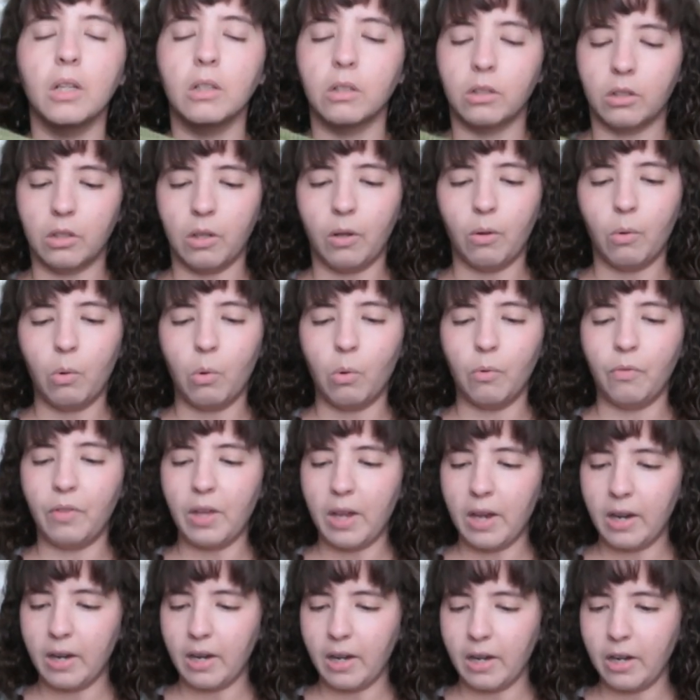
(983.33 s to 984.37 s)
So
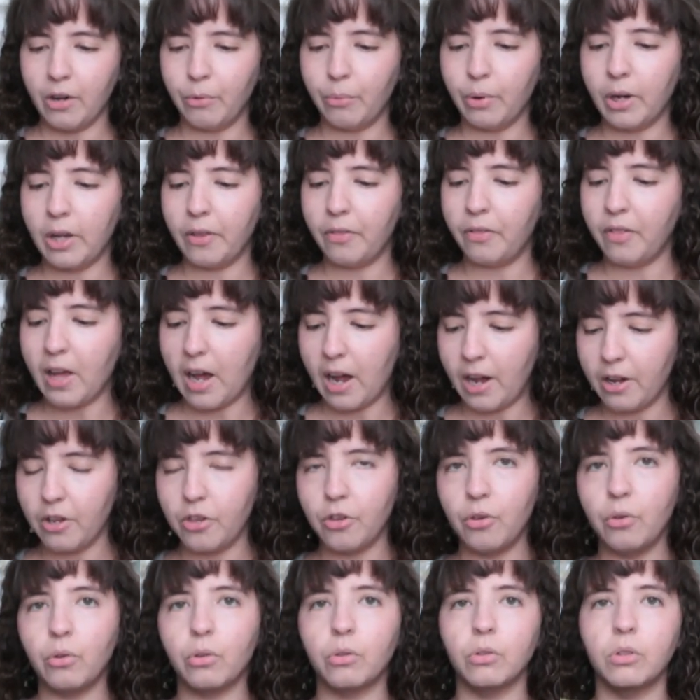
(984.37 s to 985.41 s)
then I read
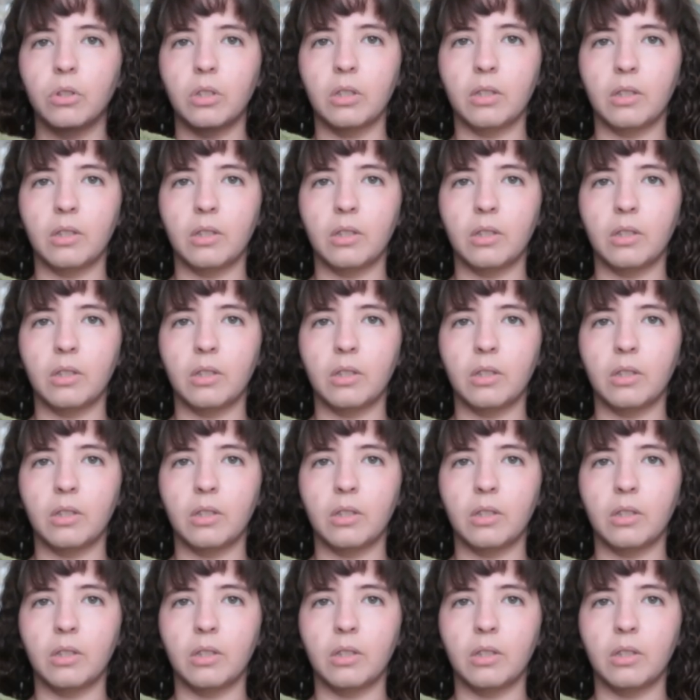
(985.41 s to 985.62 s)
that you could